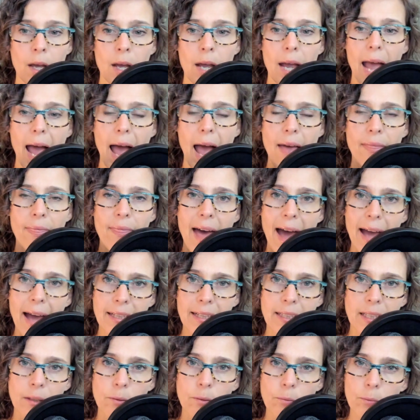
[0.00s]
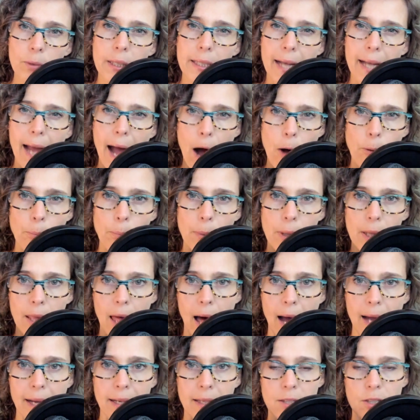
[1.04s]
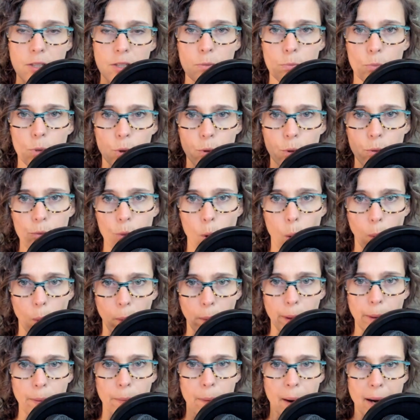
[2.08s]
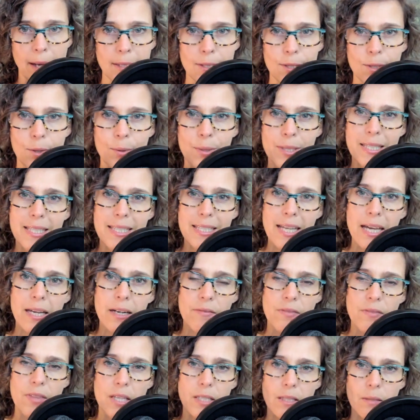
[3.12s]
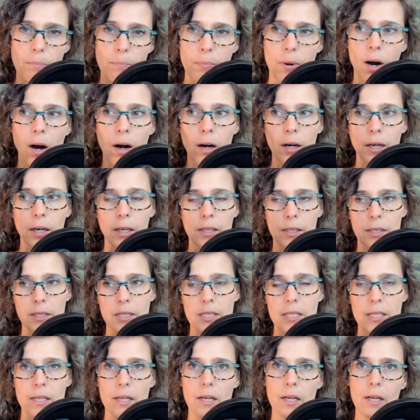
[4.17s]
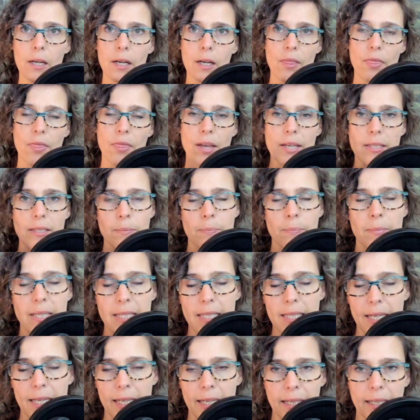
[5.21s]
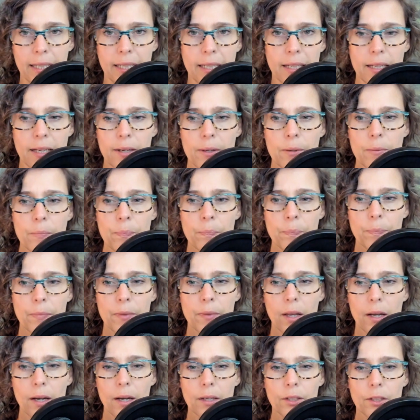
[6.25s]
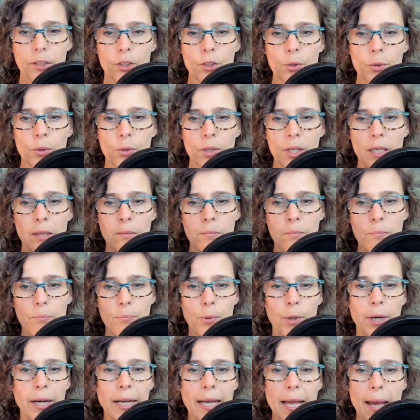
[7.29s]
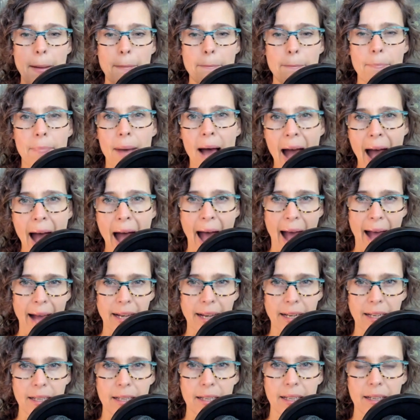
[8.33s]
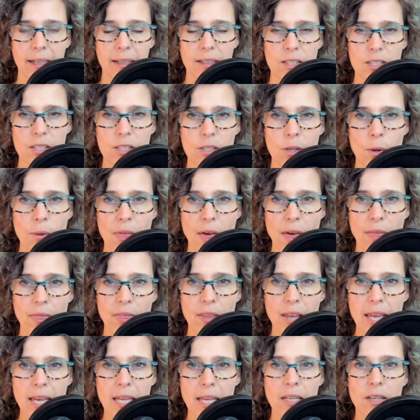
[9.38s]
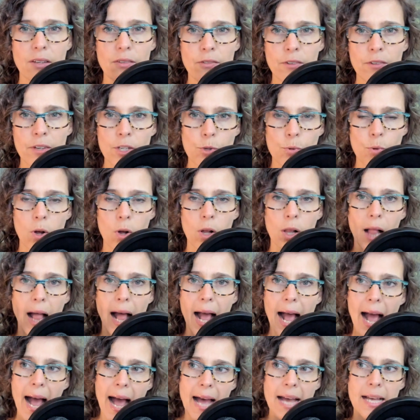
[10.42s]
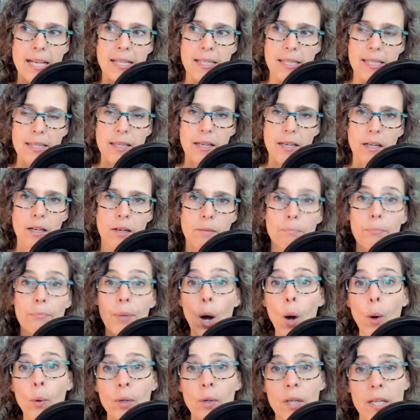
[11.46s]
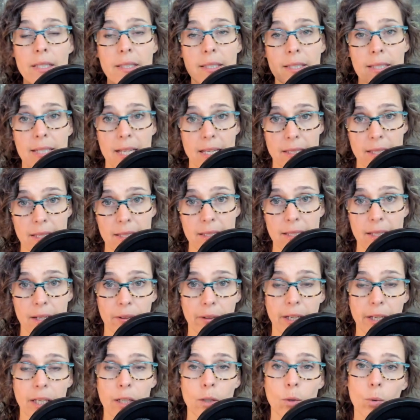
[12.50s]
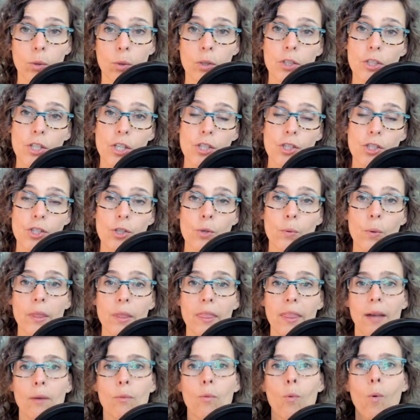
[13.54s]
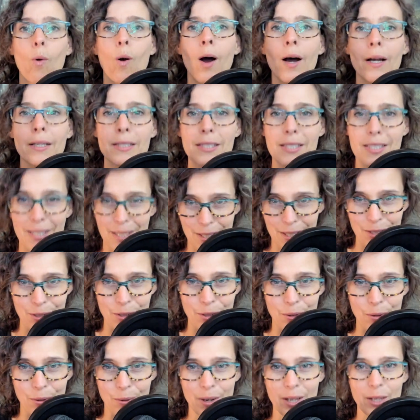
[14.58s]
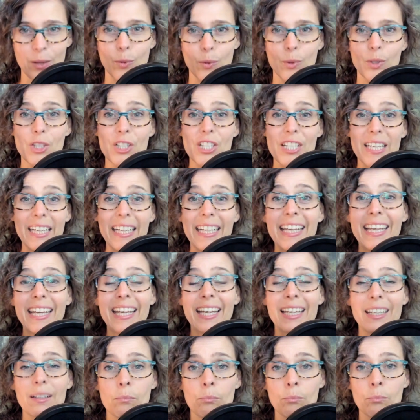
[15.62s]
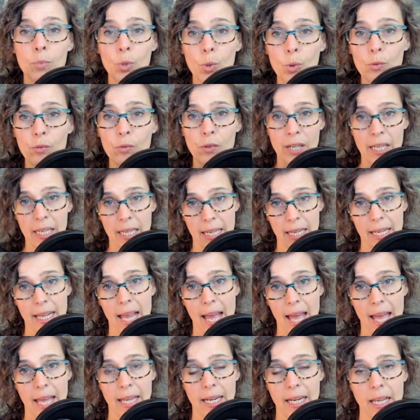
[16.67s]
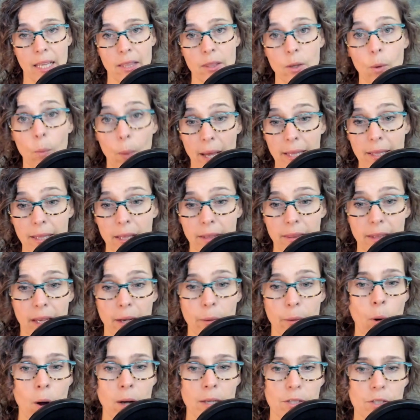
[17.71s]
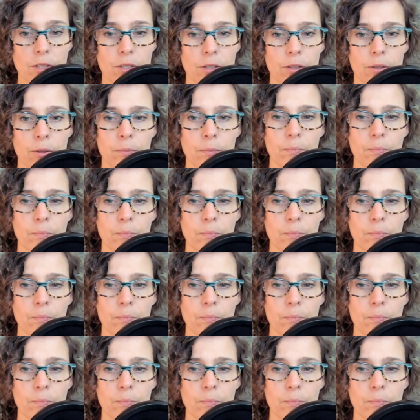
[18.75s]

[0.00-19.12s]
And that can really help clients move forward, right? So instead of this part that's missing, you can bring it back so that the individual has the components necessary in order to do what they want to do, in order to get moving again in the way that they want to.